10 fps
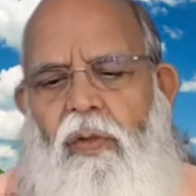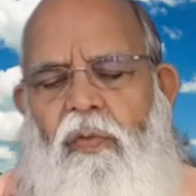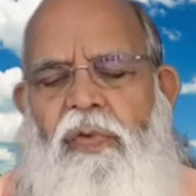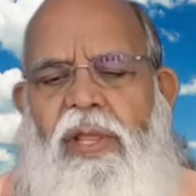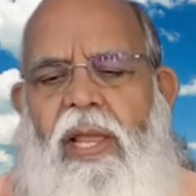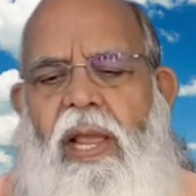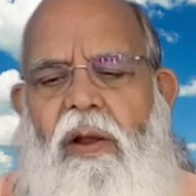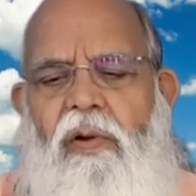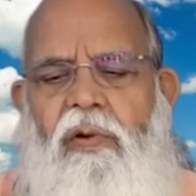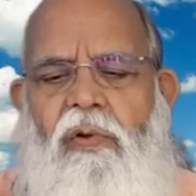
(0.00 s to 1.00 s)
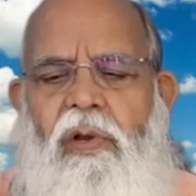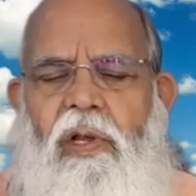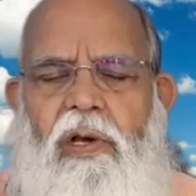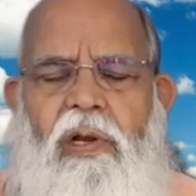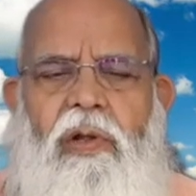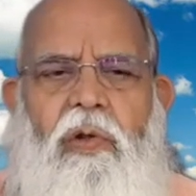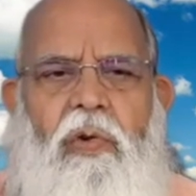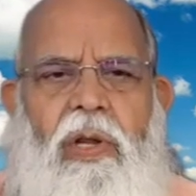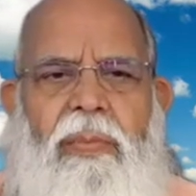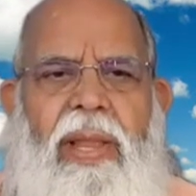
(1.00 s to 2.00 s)
we have to learn to
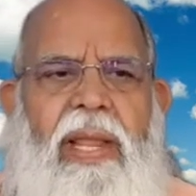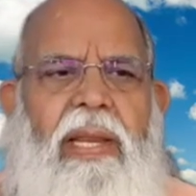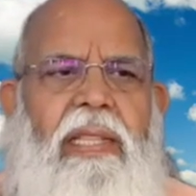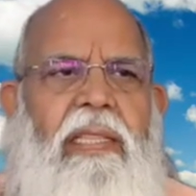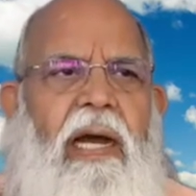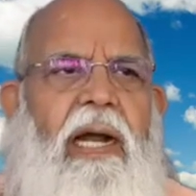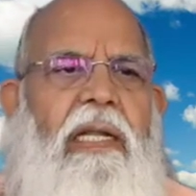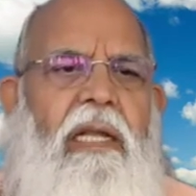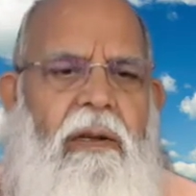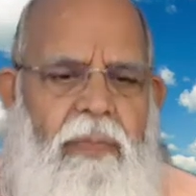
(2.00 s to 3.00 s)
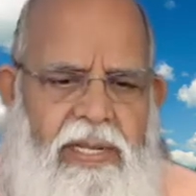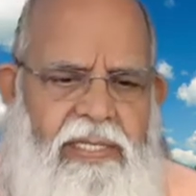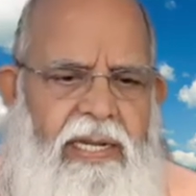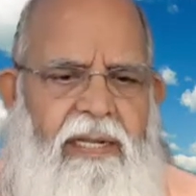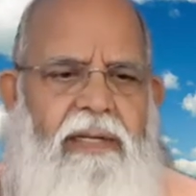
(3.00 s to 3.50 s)
remain in the utter present.